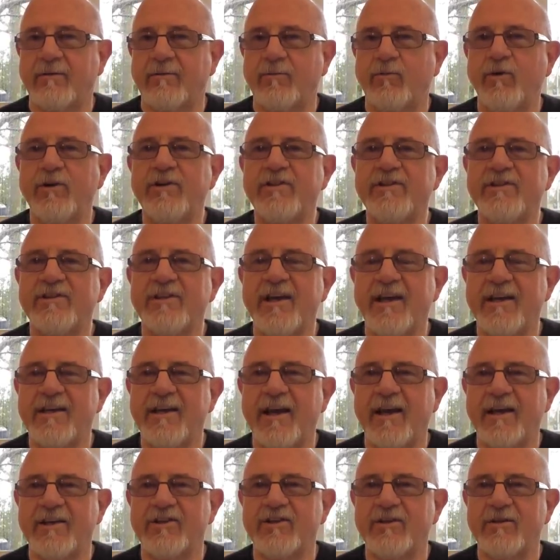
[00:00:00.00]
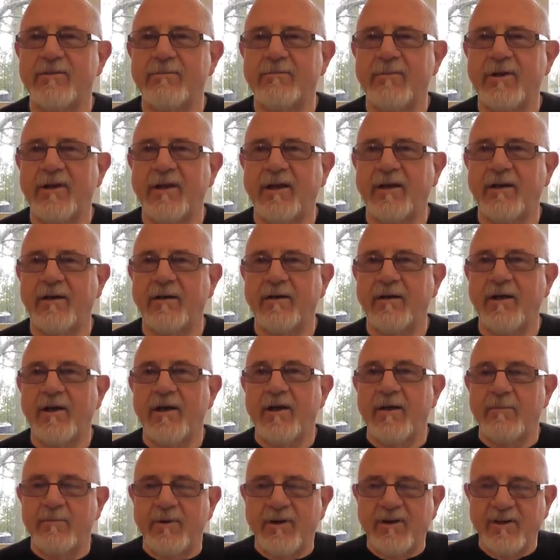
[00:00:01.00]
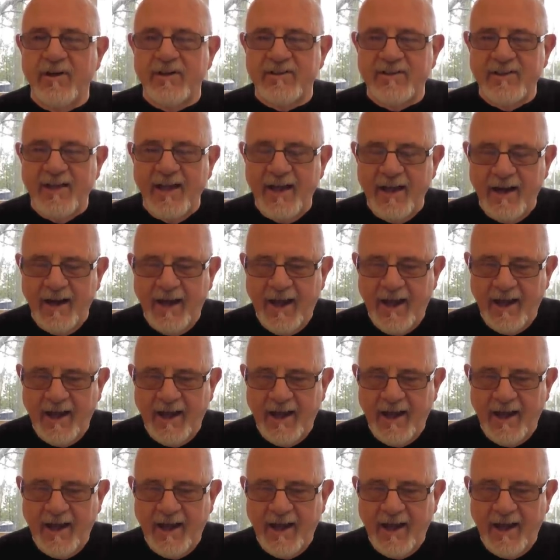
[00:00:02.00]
What does that action mean? Because that